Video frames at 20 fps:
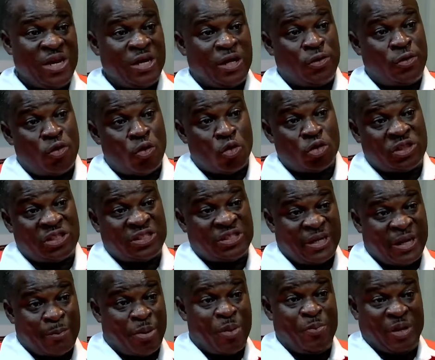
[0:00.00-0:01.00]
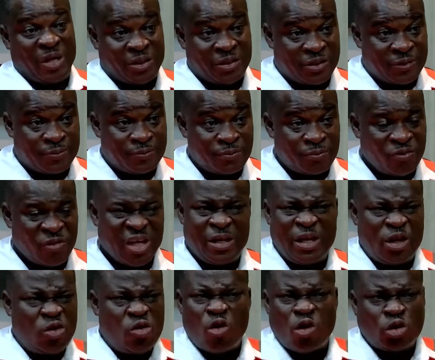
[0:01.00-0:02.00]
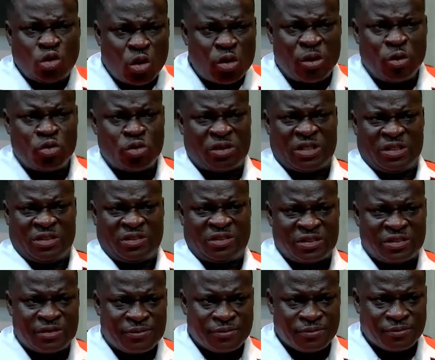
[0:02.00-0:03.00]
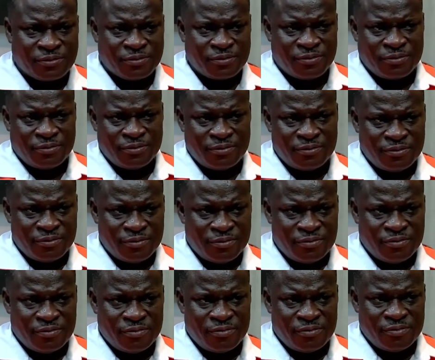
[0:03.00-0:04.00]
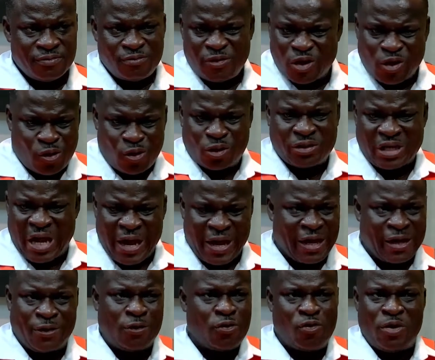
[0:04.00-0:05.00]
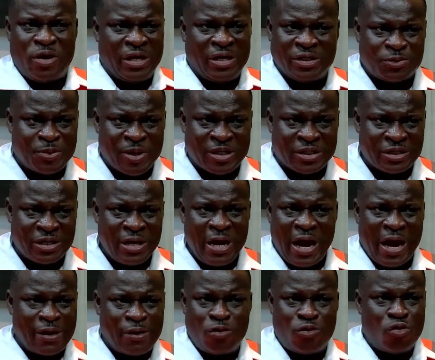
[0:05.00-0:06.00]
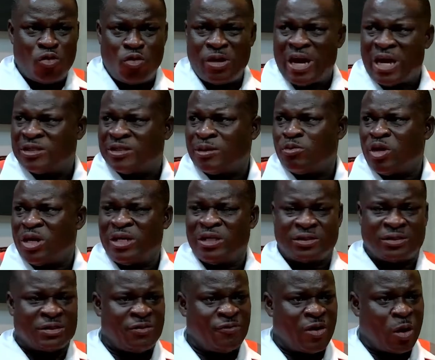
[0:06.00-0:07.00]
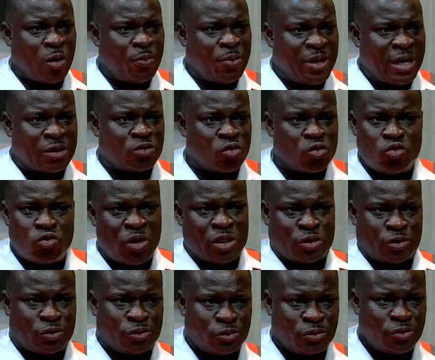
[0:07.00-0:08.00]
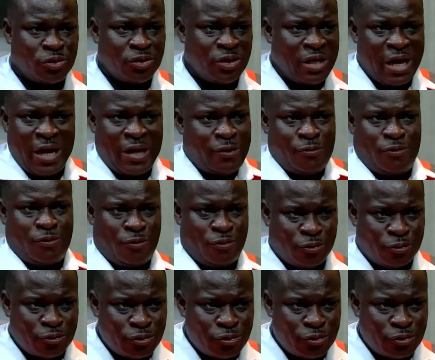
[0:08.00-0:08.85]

they dodge the permit, they dodge all those things. Because I cannot go and inspect. I don't know that somebody is developing at Koyuasho. I don't know.